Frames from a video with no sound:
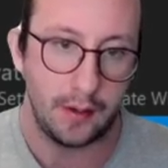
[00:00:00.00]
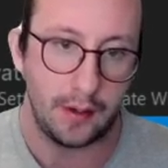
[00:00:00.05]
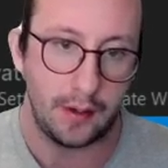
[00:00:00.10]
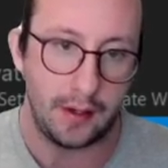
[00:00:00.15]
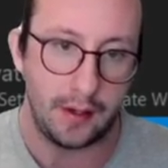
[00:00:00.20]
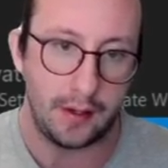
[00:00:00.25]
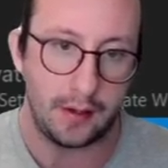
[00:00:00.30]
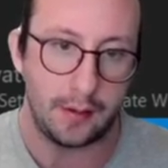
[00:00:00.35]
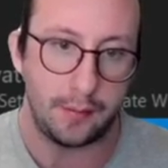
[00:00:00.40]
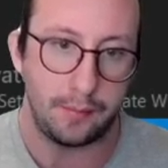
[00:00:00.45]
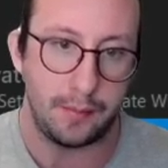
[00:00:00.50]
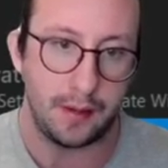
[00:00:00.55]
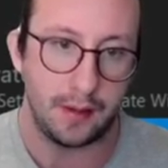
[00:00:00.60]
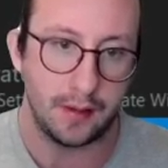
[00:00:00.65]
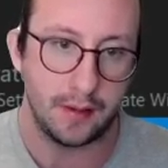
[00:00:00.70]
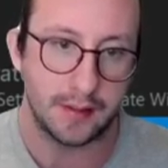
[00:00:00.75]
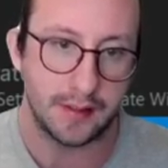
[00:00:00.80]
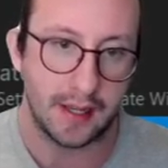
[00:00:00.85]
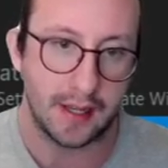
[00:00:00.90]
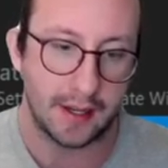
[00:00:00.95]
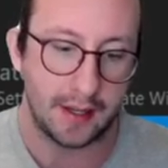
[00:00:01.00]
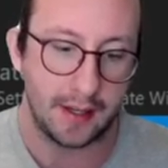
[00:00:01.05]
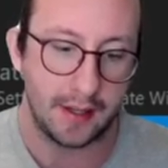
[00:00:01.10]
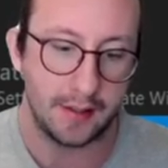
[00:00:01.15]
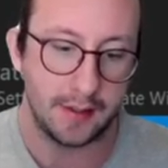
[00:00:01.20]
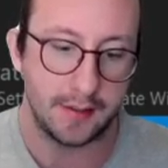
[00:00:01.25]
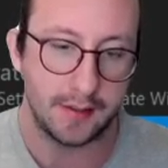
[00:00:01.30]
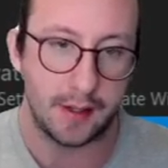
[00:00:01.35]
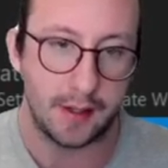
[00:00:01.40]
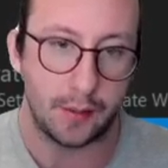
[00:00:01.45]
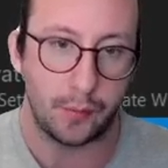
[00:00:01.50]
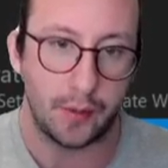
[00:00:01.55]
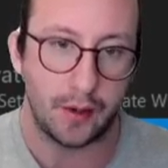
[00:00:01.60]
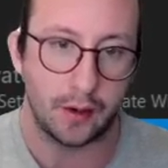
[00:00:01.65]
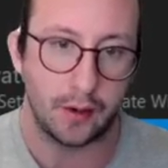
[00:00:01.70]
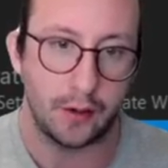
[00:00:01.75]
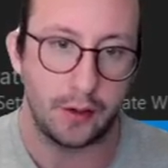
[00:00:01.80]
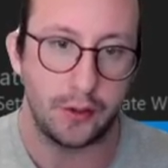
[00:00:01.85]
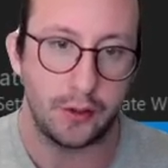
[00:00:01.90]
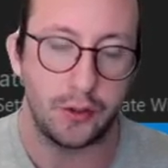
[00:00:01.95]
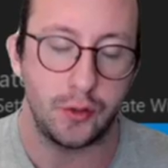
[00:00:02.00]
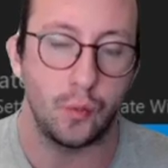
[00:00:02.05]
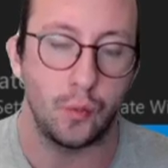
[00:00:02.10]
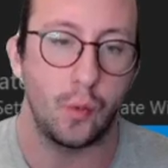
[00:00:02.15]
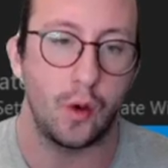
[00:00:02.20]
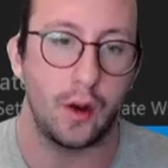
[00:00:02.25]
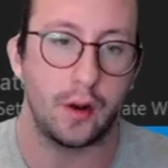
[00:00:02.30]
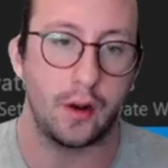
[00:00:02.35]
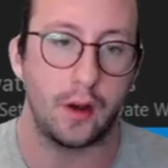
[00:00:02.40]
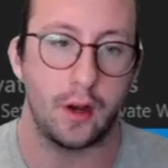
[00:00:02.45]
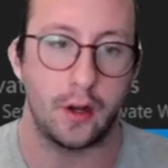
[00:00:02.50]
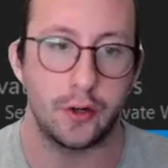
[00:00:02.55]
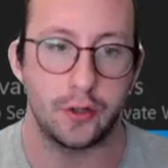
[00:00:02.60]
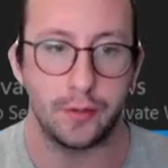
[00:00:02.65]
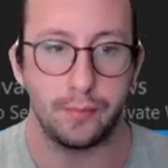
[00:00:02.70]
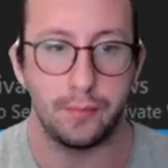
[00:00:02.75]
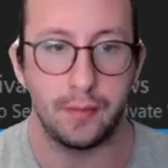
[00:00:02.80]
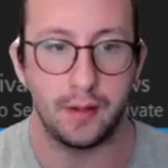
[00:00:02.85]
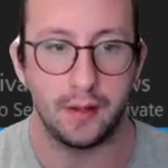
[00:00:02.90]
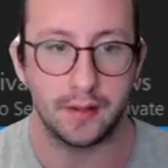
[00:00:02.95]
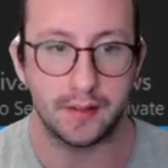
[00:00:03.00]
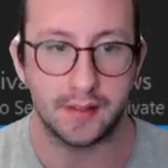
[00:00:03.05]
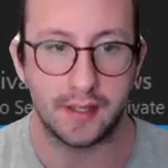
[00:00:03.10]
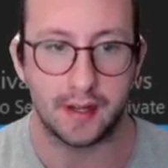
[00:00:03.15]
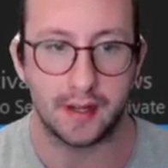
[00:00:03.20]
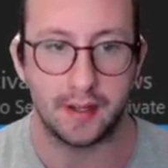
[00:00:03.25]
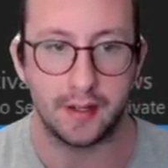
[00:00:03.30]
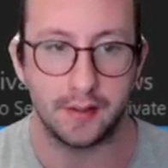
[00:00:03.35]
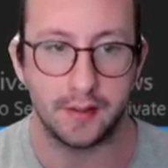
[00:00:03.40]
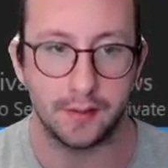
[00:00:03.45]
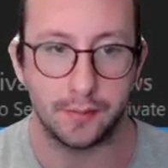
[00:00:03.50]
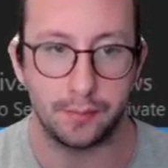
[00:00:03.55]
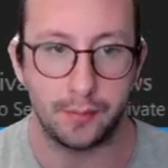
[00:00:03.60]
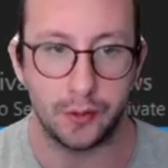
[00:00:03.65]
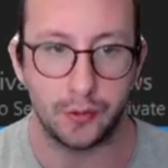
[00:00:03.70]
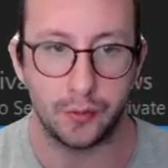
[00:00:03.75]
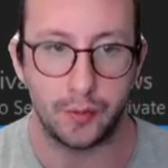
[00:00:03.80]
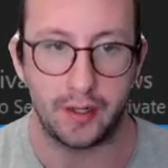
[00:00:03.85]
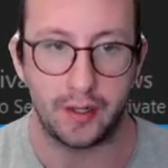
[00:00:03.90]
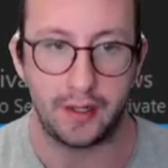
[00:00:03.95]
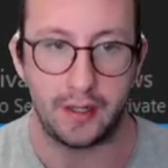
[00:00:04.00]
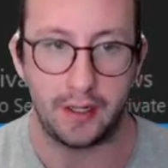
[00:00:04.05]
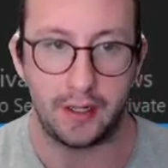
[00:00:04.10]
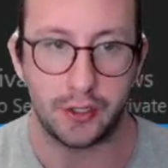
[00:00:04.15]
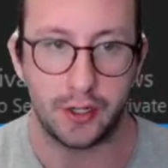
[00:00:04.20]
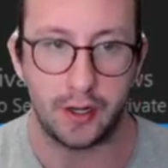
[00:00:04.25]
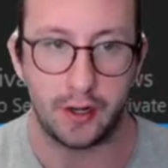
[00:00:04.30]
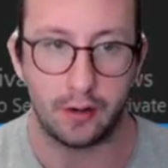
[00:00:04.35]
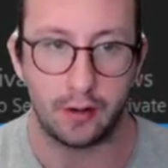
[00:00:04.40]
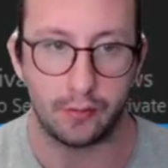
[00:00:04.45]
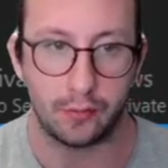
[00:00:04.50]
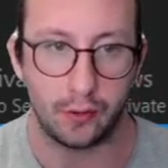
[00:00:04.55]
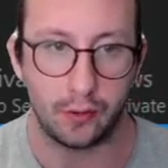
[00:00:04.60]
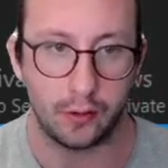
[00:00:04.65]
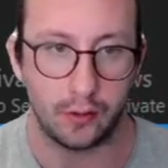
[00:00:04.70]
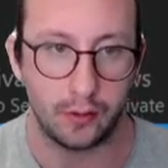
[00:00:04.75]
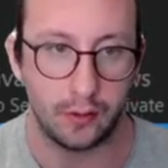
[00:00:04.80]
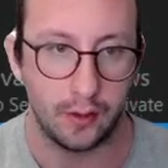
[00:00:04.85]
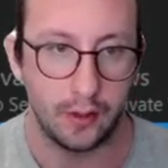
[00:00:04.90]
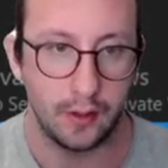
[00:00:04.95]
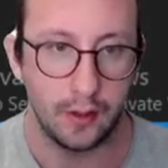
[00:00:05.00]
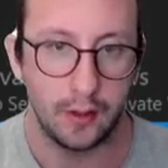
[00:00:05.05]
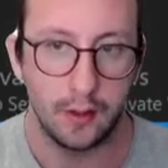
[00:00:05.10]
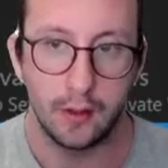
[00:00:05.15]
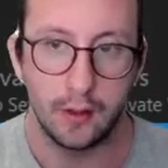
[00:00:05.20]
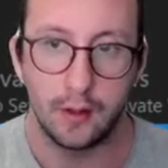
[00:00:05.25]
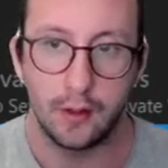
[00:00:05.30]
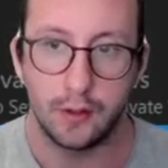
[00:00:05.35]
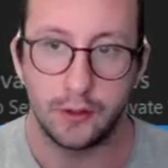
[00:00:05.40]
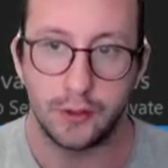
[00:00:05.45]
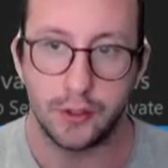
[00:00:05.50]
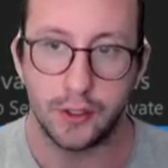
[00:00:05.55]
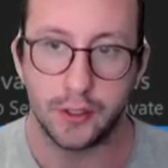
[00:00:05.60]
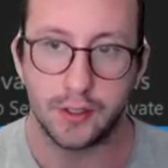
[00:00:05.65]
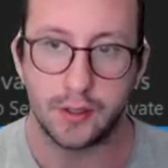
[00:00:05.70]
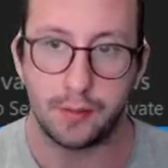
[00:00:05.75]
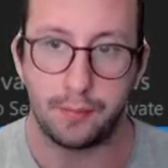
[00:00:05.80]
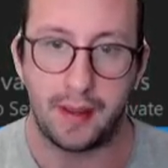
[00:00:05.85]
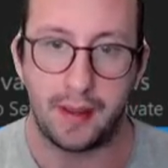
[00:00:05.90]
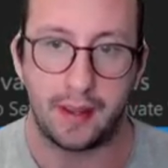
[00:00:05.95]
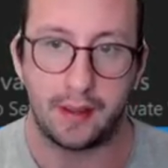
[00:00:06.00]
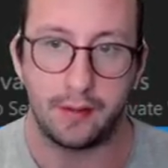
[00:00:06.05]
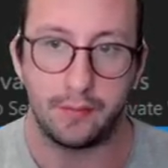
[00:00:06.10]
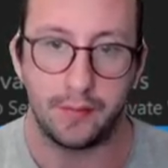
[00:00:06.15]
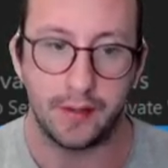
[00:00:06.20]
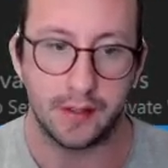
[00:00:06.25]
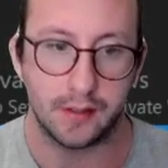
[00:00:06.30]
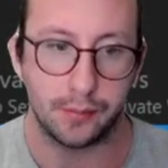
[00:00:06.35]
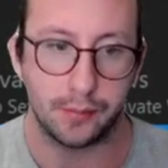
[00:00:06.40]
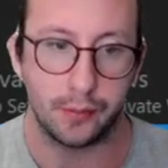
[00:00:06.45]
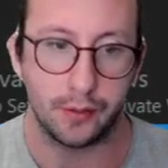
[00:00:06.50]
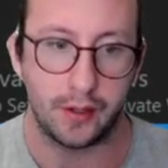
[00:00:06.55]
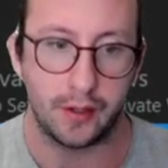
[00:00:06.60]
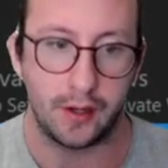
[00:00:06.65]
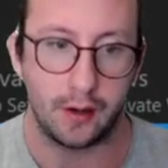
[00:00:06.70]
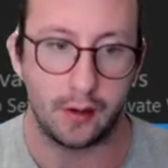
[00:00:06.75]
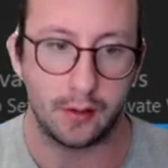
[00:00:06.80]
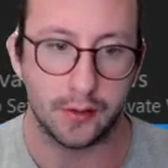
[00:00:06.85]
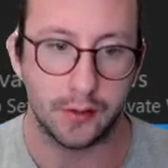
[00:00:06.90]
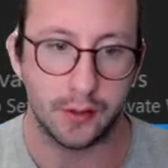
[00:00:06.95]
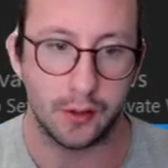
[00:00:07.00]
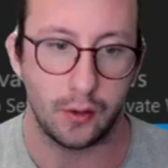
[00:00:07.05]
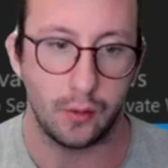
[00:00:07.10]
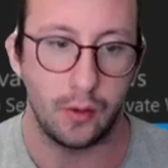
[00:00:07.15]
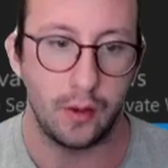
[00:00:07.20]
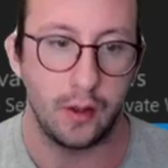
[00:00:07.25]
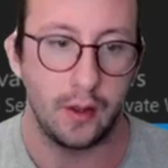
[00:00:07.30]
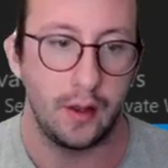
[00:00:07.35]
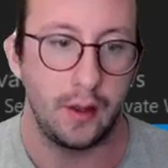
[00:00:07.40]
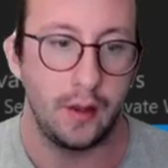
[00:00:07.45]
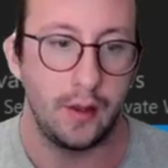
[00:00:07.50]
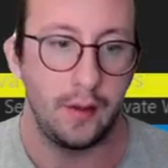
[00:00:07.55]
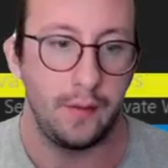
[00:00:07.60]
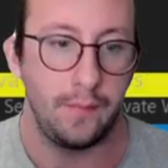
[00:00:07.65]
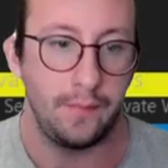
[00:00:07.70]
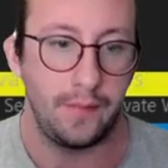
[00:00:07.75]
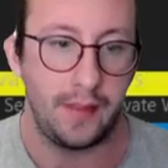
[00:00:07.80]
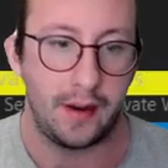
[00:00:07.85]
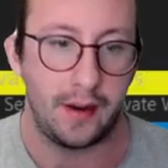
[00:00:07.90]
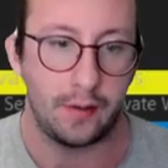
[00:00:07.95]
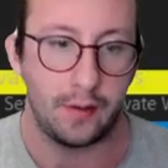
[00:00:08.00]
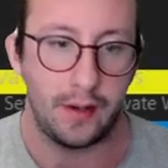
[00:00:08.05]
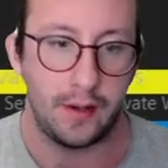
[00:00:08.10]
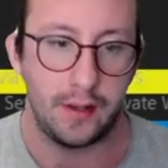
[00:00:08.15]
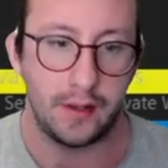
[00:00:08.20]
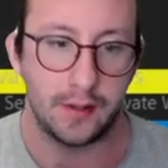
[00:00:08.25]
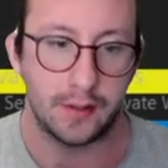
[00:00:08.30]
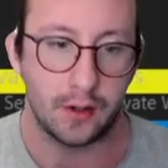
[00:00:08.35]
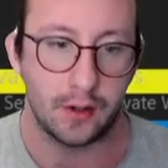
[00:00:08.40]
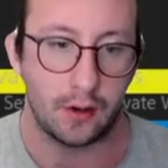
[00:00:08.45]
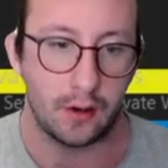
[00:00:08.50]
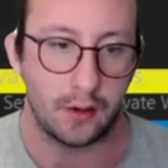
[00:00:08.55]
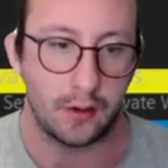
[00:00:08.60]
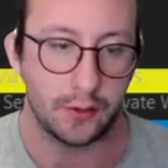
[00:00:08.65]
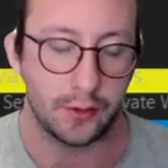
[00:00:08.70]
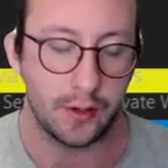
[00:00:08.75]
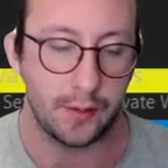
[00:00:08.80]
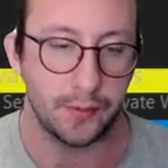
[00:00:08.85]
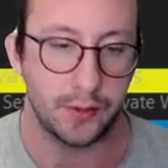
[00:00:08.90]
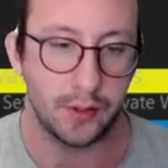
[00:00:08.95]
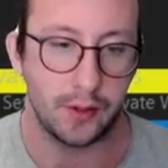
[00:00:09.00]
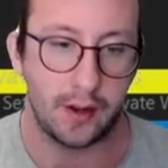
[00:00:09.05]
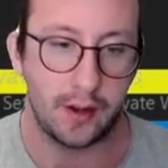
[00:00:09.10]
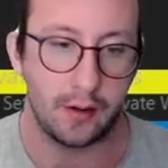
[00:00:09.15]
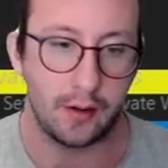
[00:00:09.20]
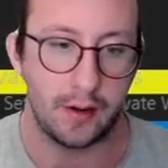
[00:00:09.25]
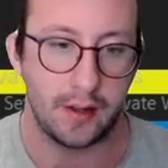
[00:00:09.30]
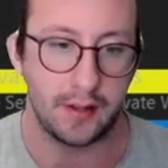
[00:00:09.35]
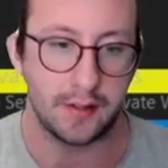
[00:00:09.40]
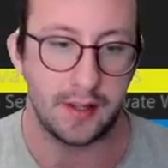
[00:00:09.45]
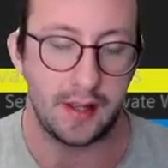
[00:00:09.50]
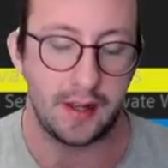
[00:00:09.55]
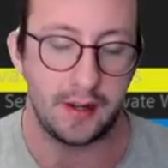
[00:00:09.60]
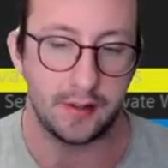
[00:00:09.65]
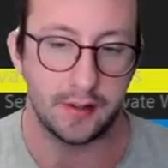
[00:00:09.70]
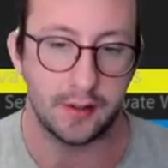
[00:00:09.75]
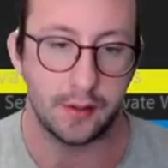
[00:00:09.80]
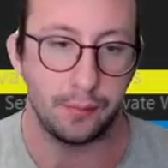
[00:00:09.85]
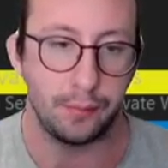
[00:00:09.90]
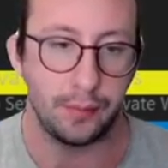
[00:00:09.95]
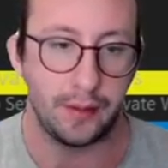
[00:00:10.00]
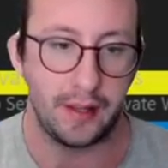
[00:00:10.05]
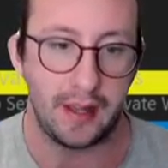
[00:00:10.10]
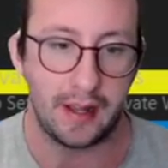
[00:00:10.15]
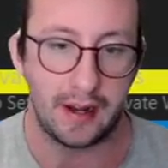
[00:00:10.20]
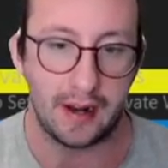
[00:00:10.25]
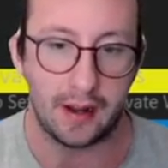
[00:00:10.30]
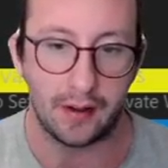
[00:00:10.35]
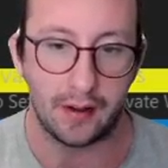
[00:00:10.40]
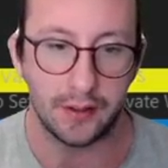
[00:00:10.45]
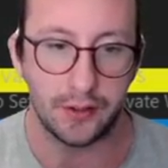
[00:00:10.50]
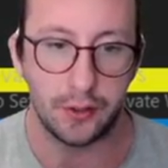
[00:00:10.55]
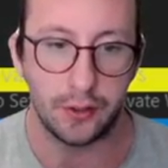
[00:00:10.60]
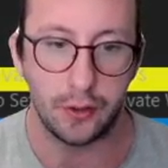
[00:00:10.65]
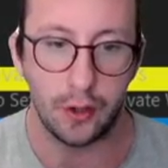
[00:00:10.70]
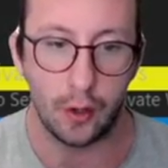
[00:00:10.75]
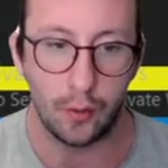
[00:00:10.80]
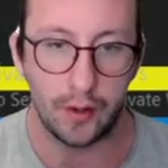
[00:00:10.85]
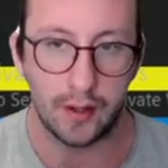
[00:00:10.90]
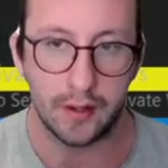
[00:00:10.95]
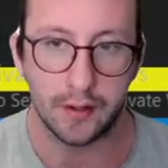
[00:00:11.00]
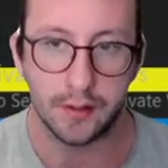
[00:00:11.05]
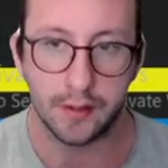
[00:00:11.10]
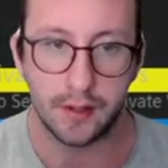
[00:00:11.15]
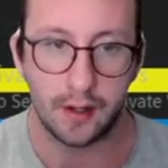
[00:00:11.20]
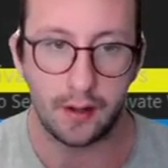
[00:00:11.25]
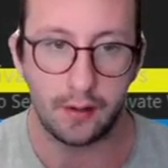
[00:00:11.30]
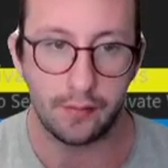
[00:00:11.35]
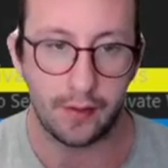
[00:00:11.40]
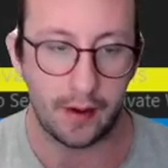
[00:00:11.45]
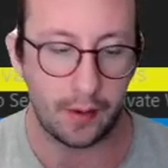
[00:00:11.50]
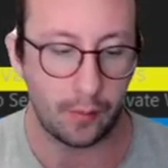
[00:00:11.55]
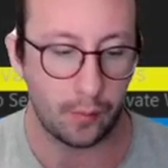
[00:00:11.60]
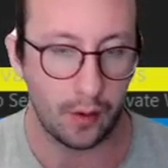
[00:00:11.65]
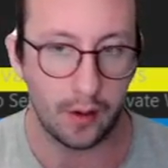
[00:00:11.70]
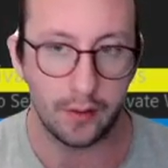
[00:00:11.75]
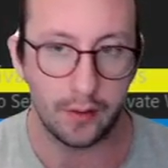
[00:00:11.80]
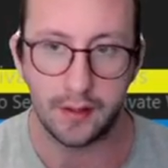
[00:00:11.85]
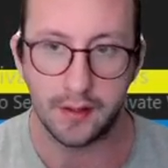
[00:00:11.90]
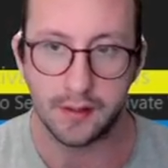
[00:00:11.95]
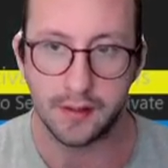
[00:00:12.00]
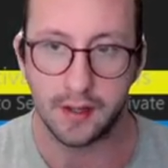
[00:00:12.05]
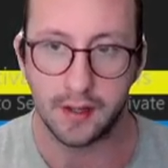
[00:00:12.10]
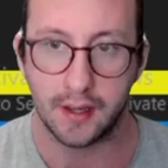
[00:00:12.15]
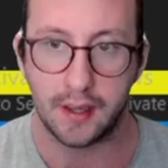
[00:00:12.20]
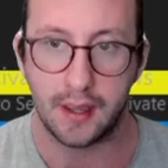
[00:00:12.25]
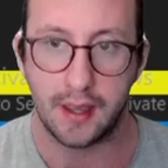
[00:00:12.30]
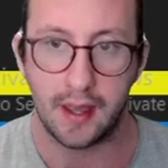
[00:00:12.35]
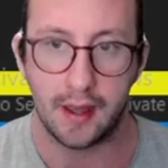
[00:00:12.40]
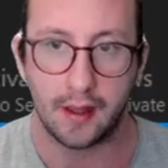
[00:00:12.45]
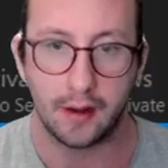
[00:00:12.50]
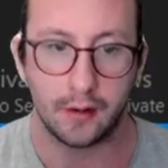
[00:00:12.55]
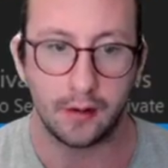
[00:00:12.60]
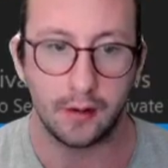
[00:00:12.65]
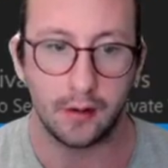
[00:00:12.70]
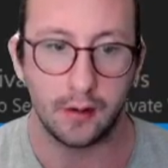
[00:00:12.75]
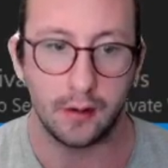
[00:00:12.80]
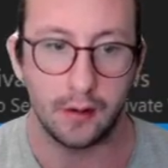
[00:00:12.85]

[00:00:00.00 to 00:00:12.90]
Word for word: in milliseconds, and we are going to do 100 milliseconds between each interval just to make it visible here. So there is our script. So there it is. It is complete. Now, as you noticed, if I run this again,